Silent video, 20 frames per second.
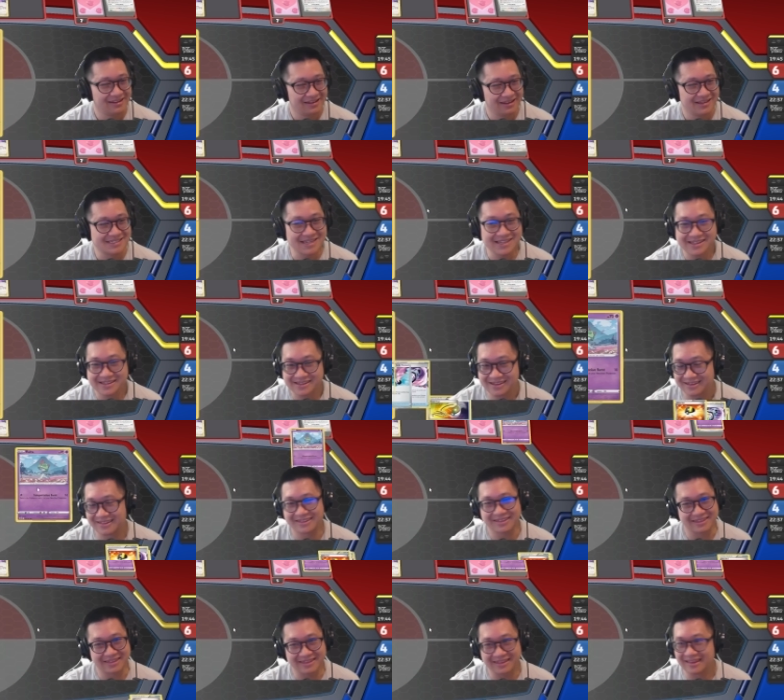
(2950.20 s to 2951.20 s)
See,
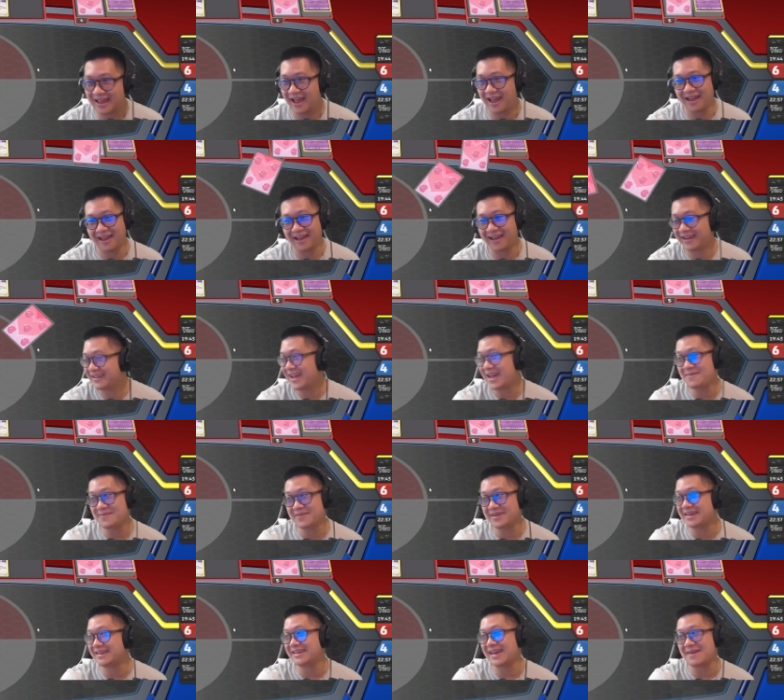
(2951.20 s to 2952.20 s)
Game,
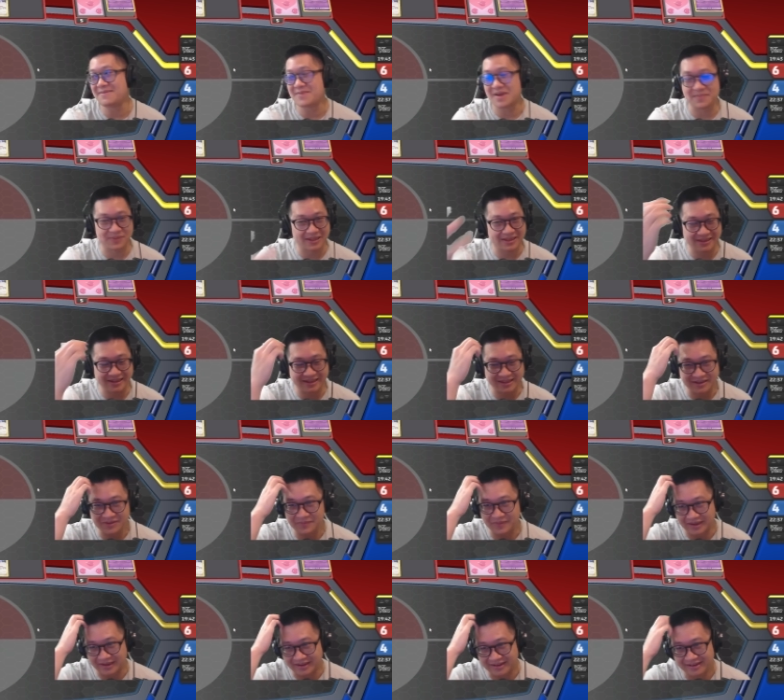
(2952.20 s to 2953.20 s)
game completely killed
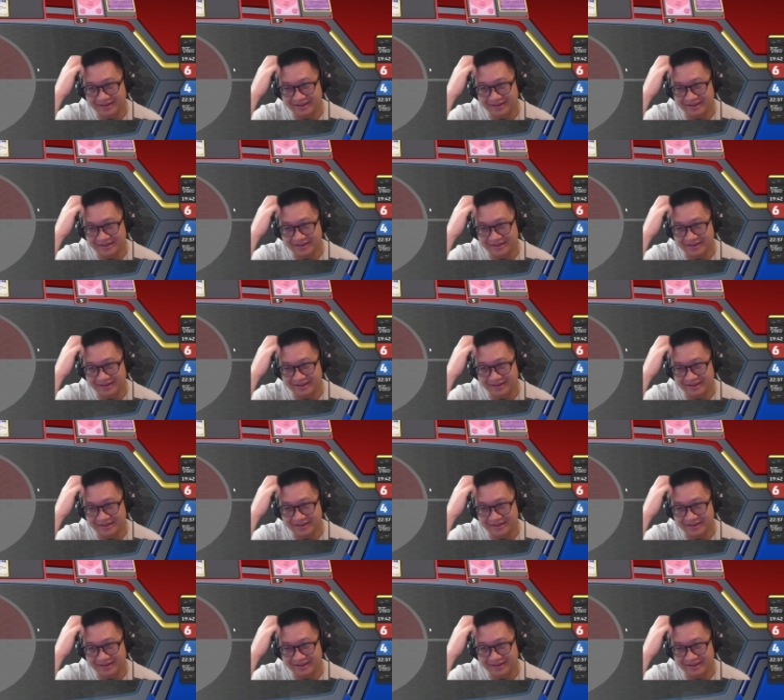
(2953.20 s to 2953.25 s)
me.